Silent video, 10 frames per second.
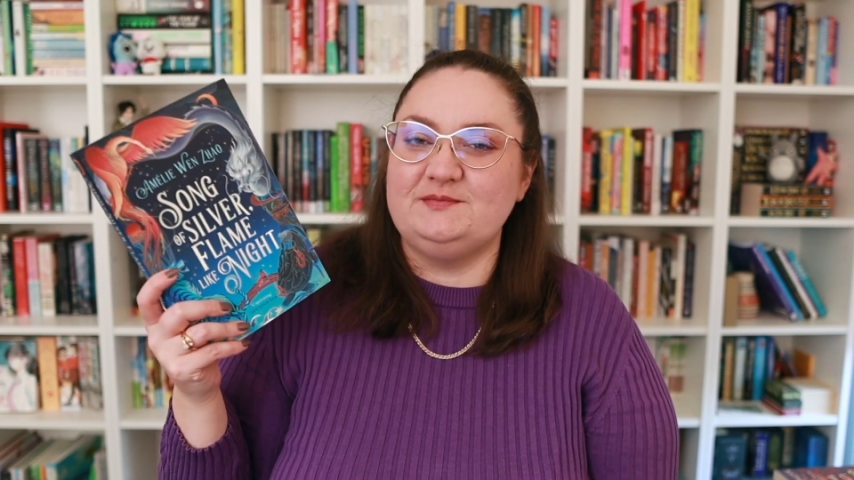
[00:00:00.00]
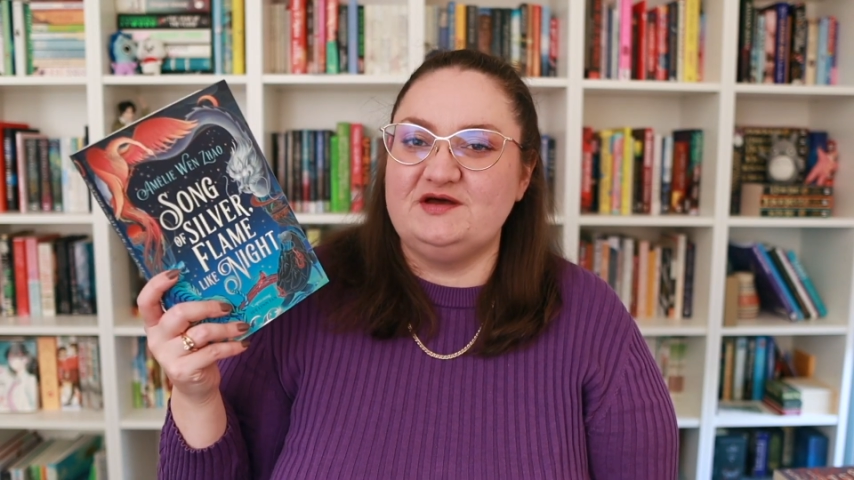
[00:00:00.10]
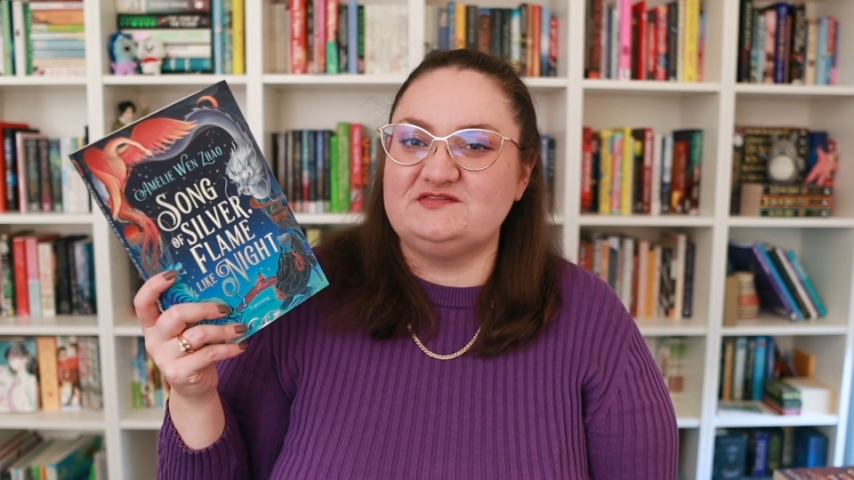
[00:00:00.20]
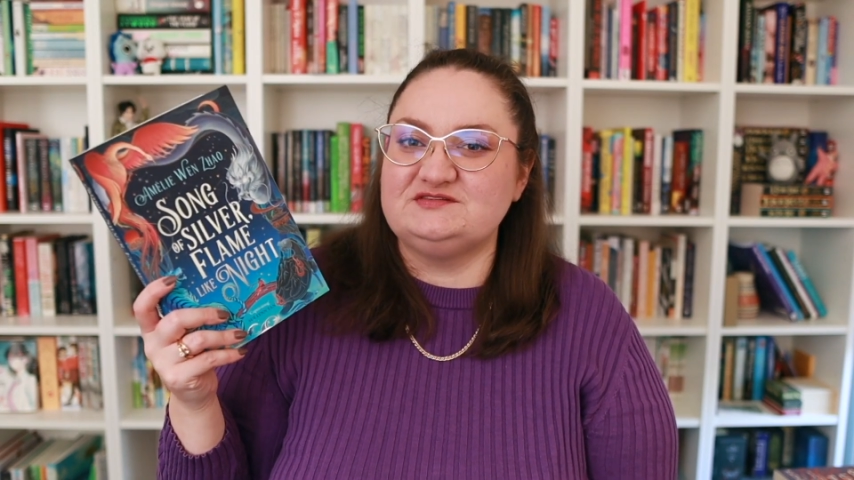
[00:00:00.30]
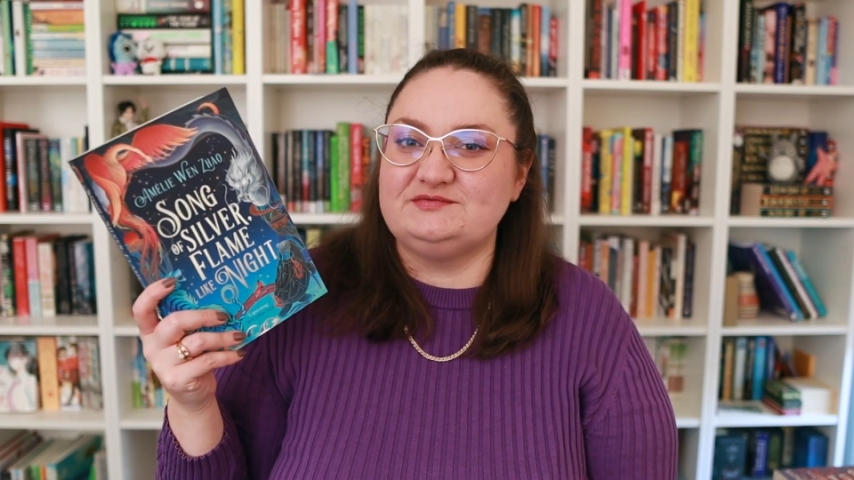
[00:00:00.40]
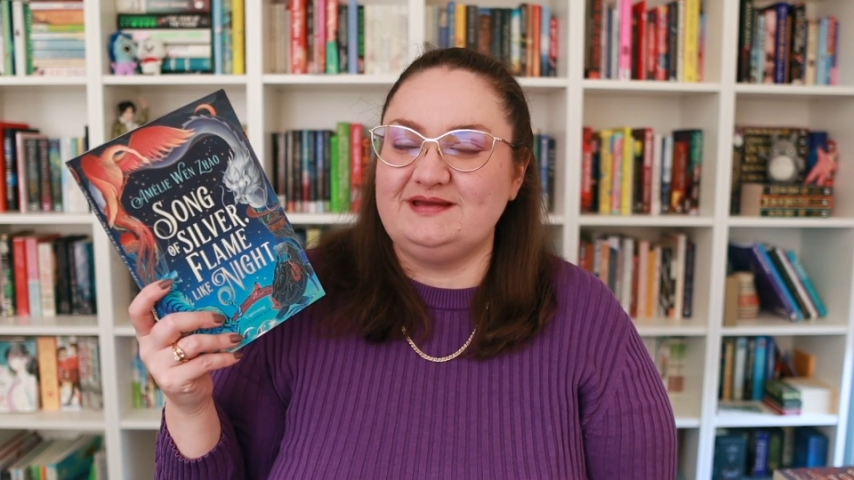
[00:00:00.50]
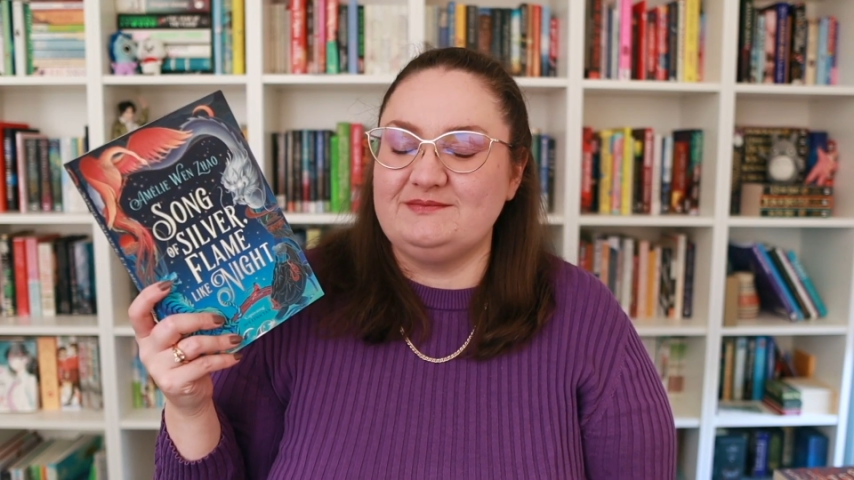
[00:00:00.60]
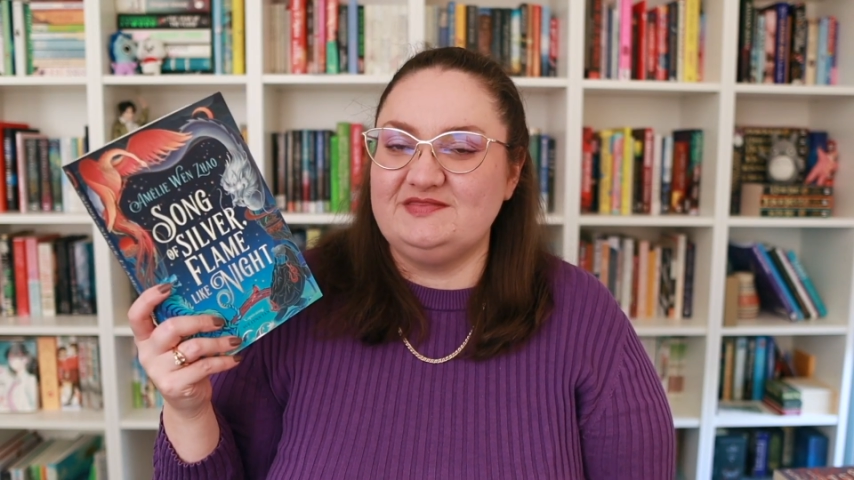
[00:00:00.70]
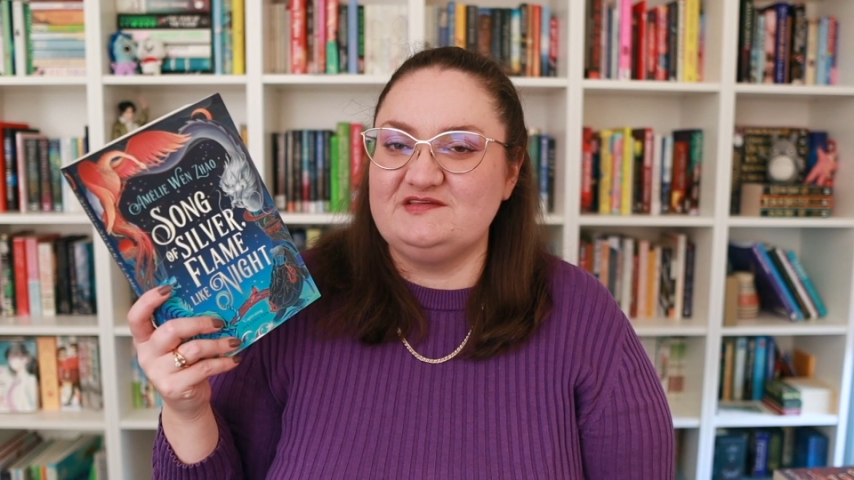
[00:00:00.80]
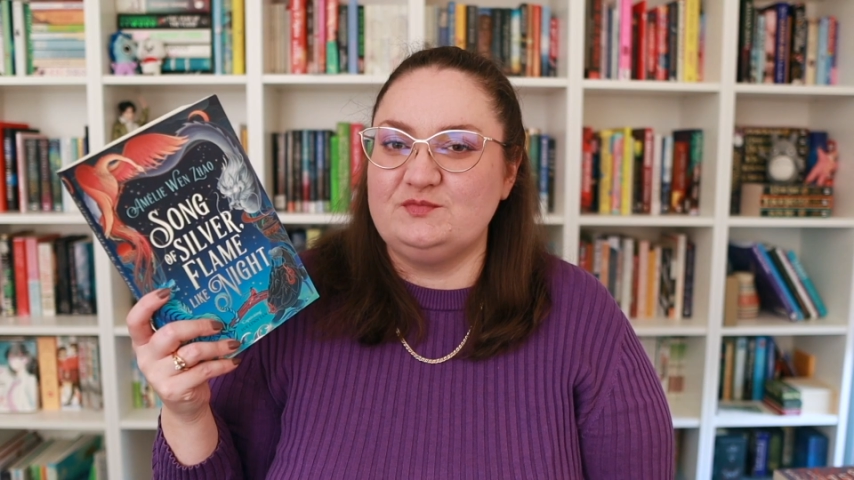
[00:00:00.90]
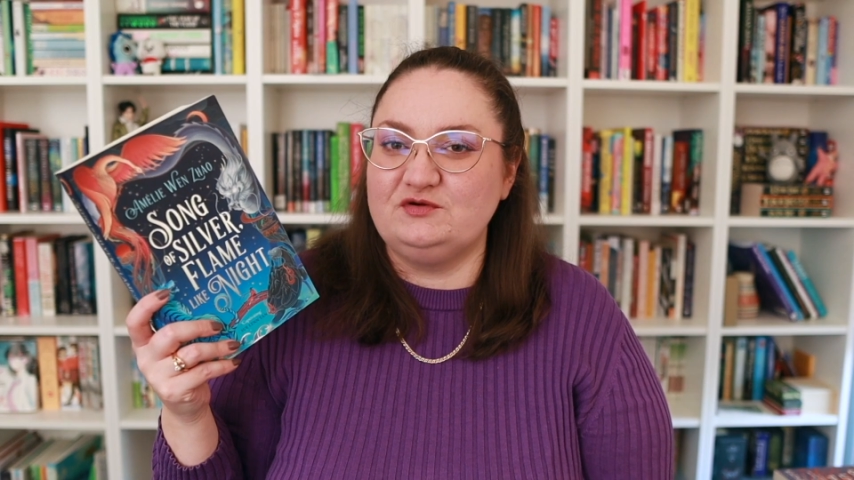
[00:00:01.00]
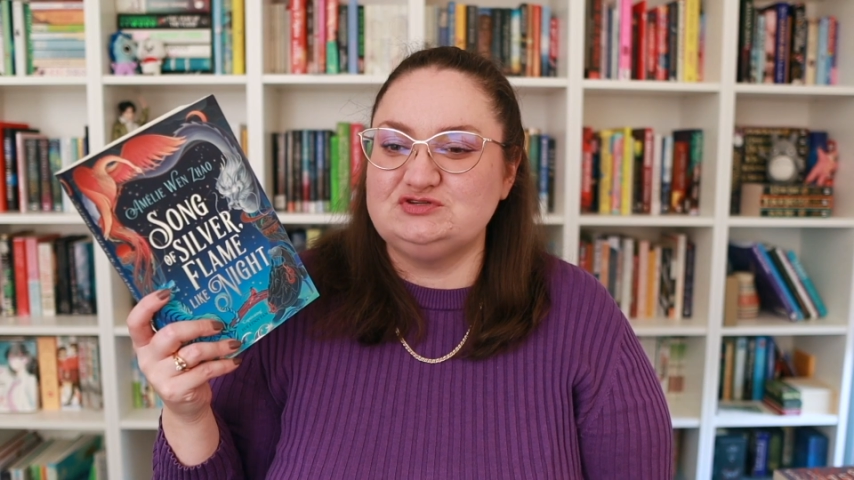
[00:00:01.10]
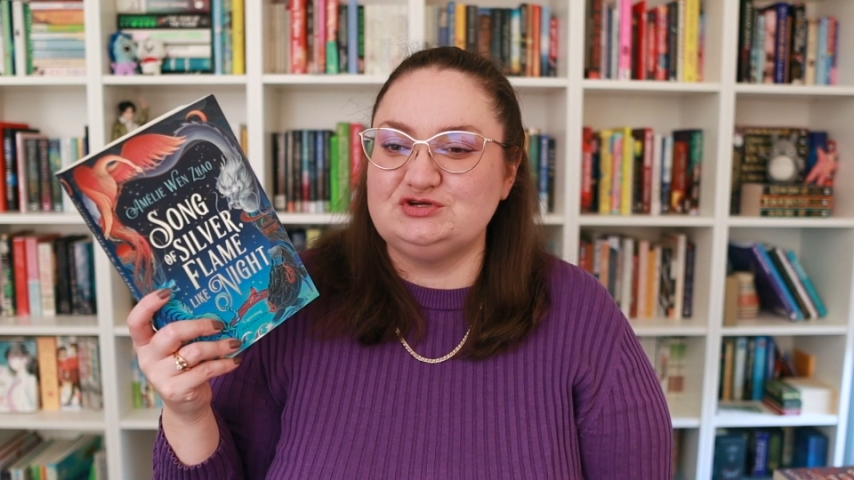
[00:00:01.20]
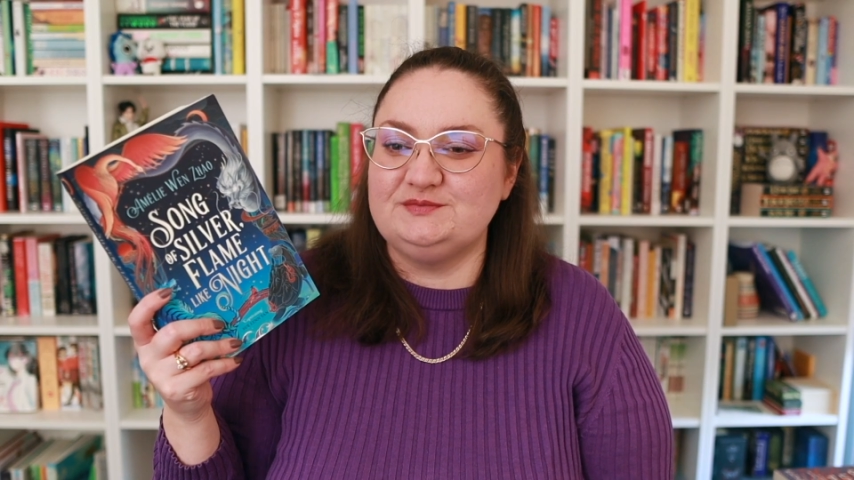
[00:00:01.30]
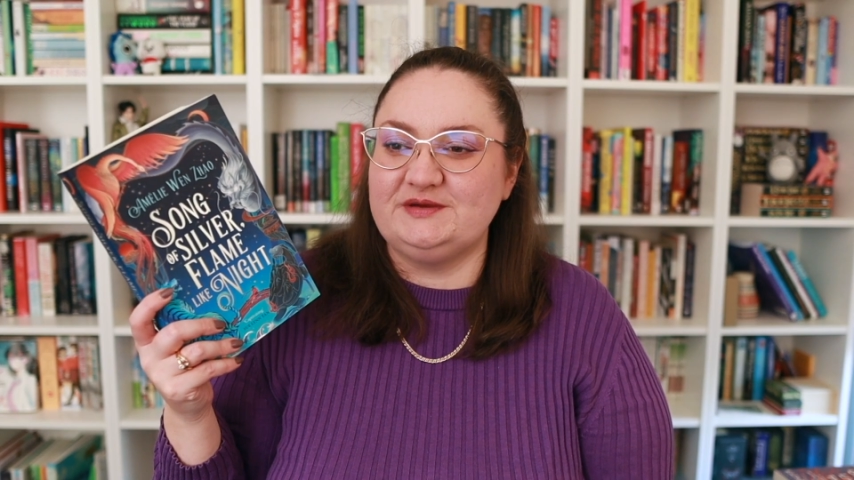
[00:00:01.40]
a person to recommend this book to,